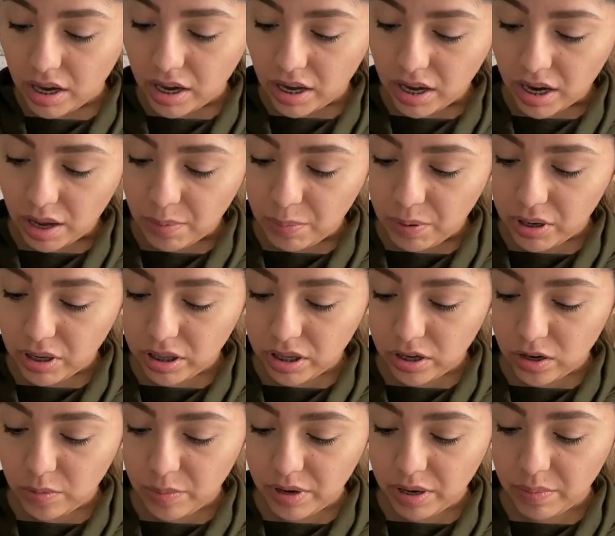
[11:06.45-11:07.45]
And I put a
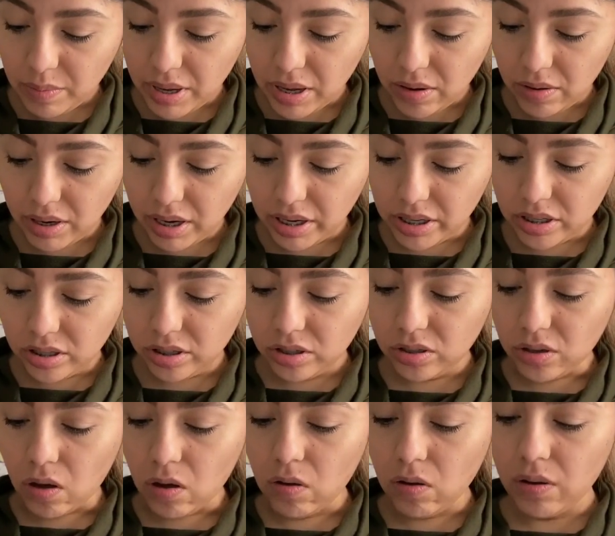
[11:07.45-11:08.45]
little bit of milk and
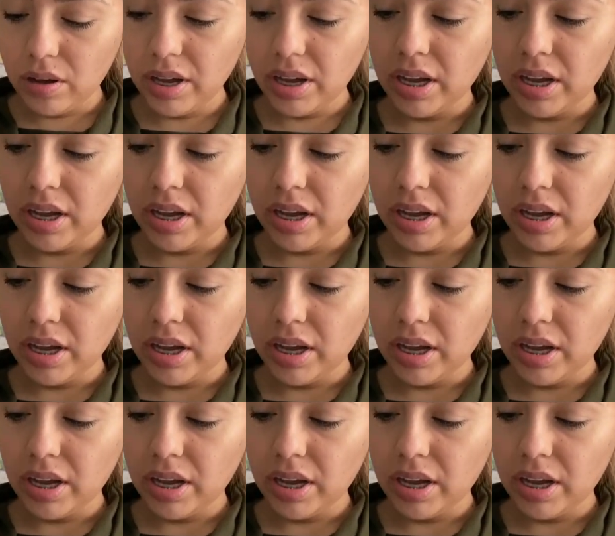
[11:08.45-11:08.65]
salt,